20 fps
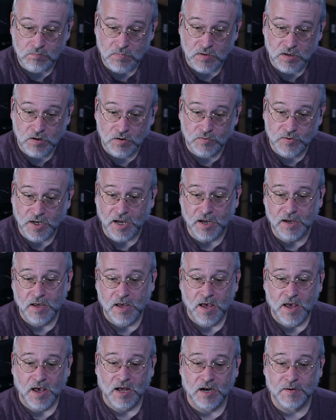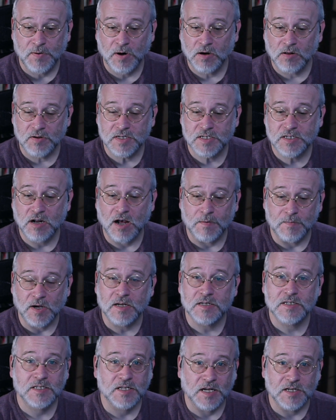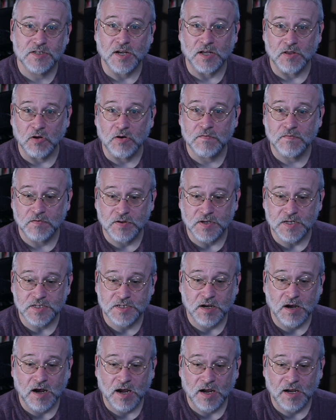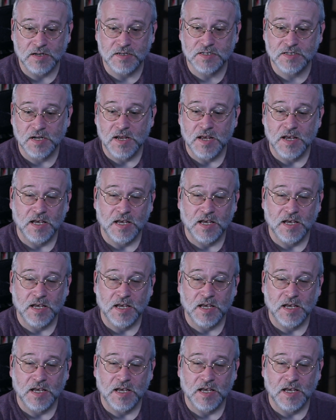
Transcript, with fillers: Okay, and apparently Tomas says they look for these guys,